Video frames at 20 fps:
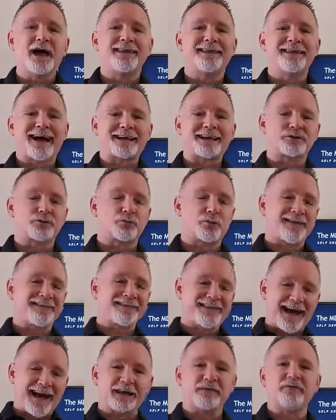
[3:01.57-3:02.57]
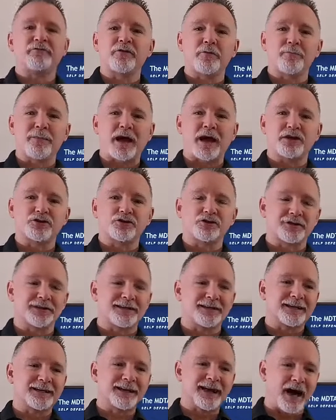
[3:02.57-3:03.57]
that's where that
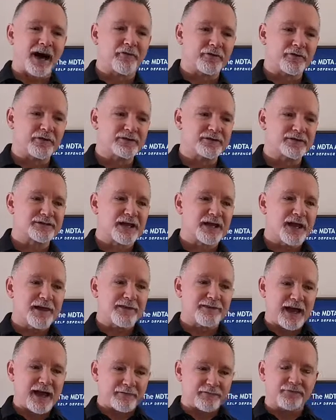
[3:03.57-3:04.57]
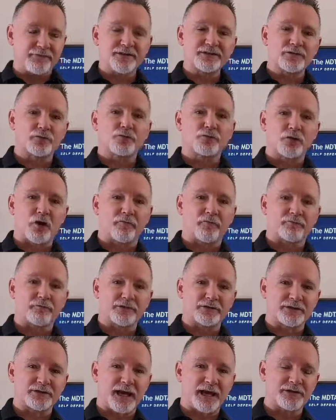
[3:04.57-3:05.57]
information covers that physical
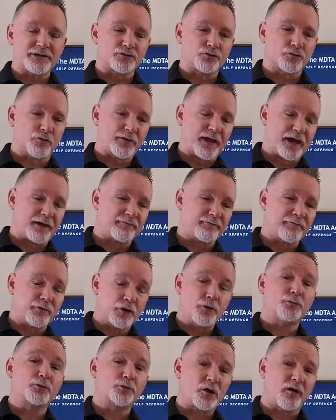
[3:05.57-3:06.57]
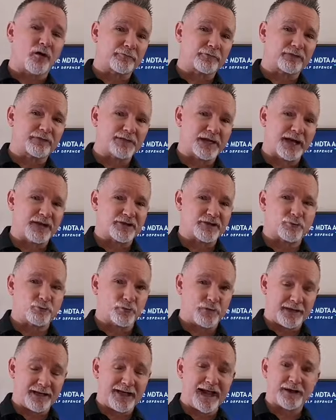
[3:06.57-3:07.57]
confrontation or that verbal confrontation
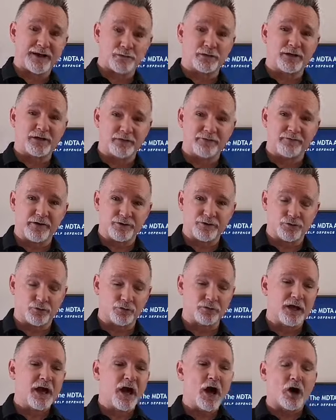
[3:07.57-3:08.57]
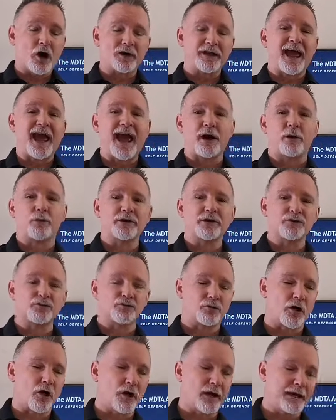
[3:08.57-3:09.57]
with an angry individual on how we
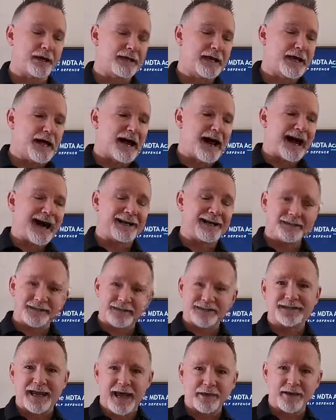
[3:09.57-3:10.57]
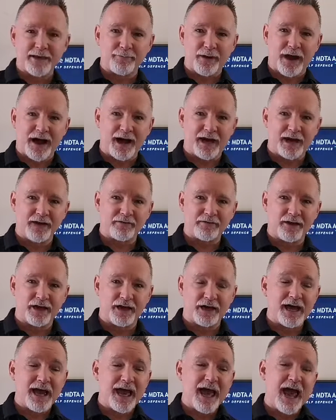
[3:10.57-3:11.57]
try and understand their
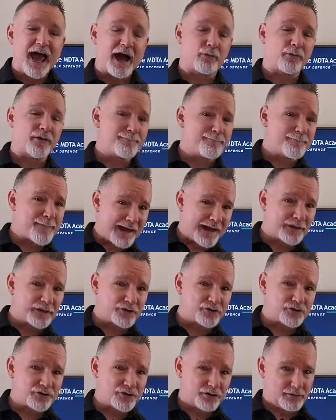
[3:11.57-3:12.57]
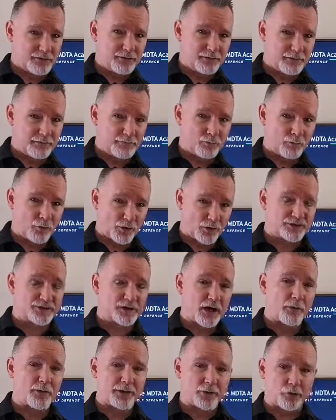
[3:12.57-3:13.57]
behaviour, how we manage what's
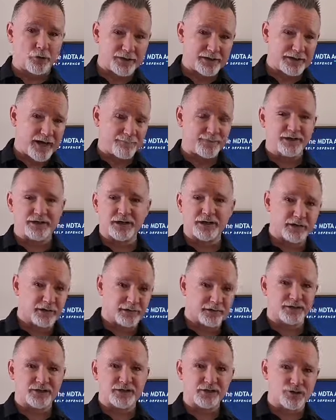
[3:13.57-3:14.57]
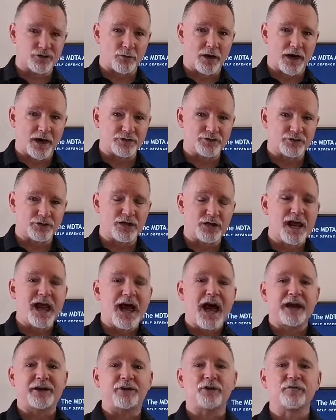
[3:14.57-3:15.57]
going on in that particular situation,
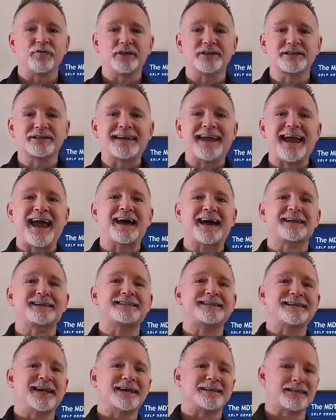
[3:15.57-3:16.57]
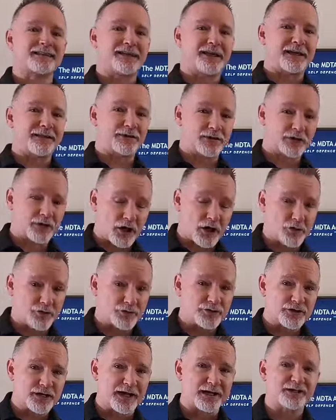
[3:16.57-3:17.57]
and obviously how to de-escalate and
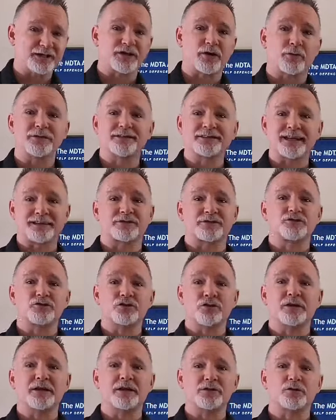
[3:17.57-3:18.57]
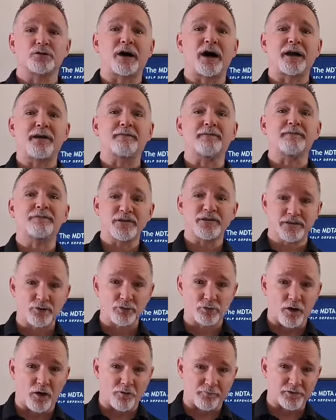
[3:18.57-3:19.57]
negotiate so it doesn't turn into a
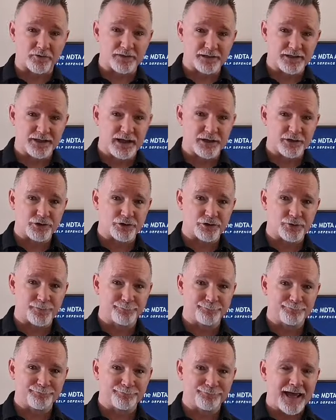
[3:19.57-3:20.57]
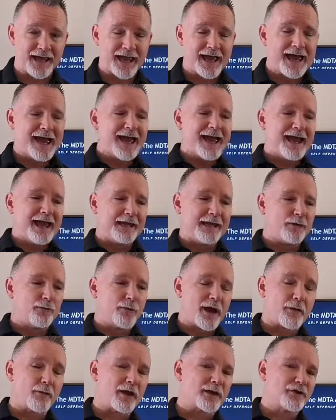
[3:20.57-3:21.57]
physical confrontation.
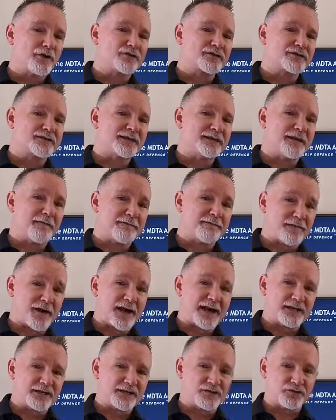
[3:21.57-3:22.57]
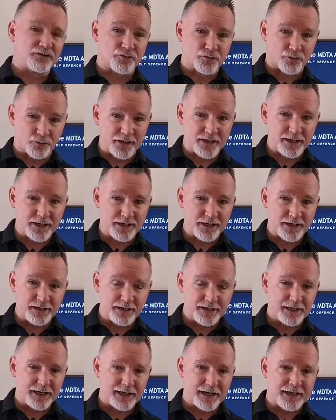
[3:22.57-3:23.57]
Anywhere where you see Phase
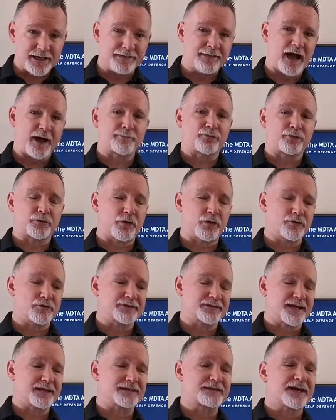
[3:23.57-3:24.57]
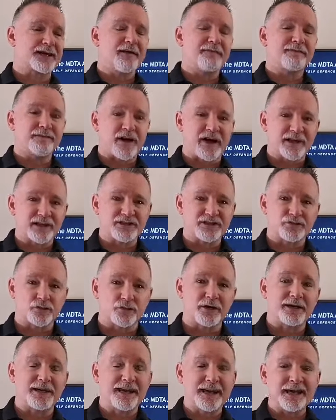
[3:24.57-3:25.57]
3 in that process, Phase
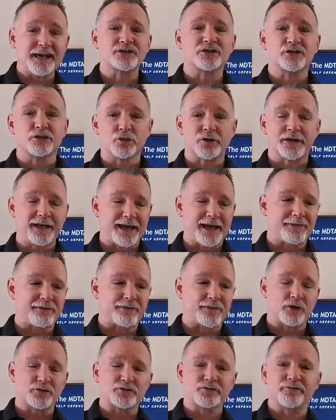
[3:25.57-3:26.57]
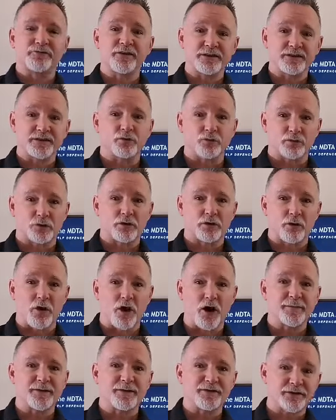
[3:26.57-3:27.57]
3 is looking at those physical
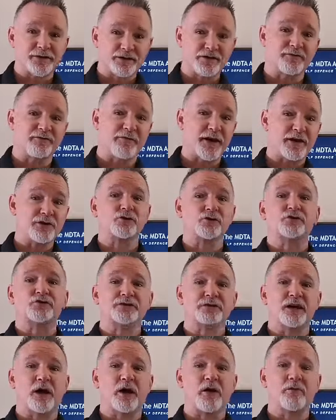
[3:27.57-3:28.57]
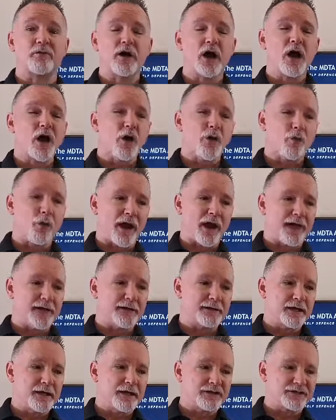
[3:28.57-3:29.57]
requirements to defend yourself
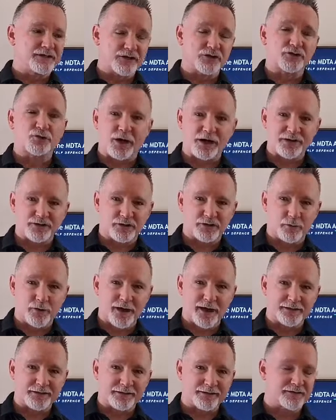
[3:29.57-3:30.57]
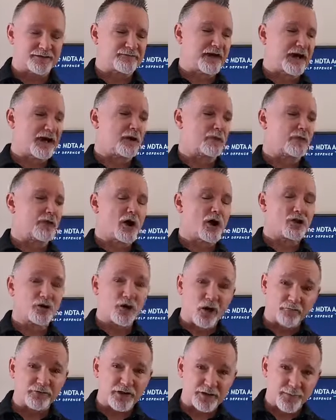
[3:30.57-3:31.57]
when situational awareness has failed,
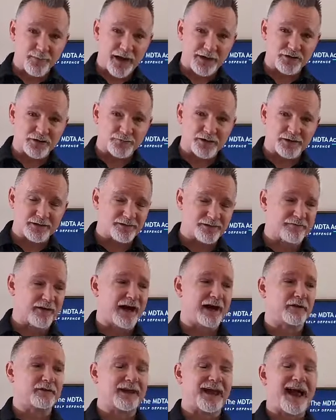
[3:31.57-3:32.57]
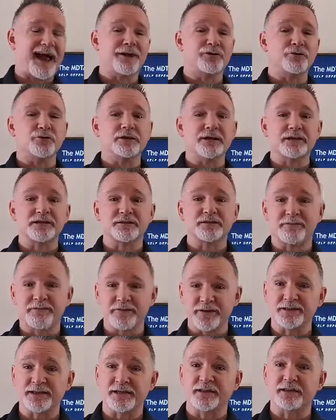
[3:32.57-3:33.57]
conflict management has failed, and you need to
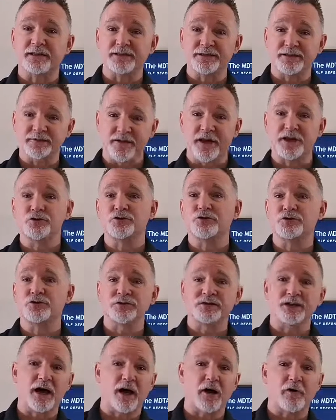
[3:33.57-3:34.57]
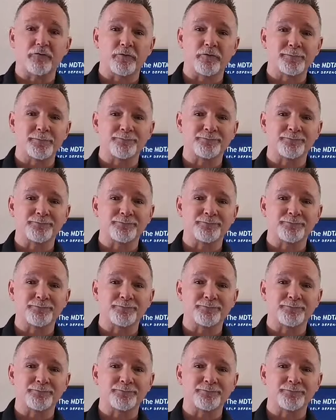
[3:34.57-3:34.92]
physically defend yourself.